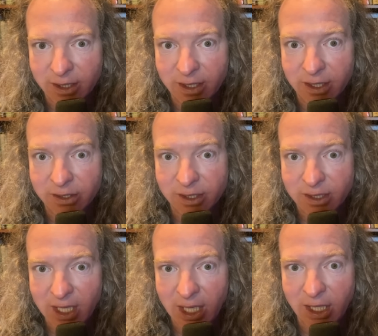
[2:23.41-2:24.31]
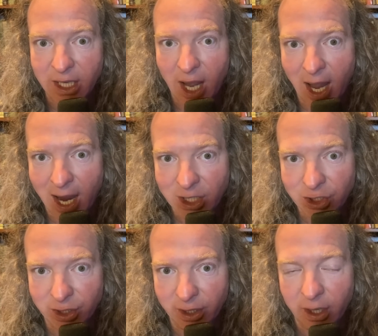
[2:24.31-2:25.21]
is taking
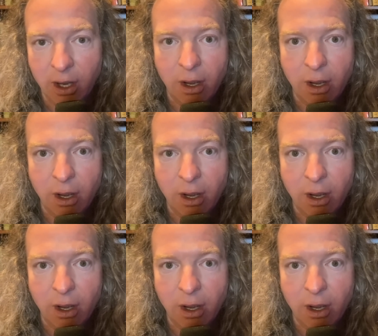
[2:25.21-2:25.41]
action.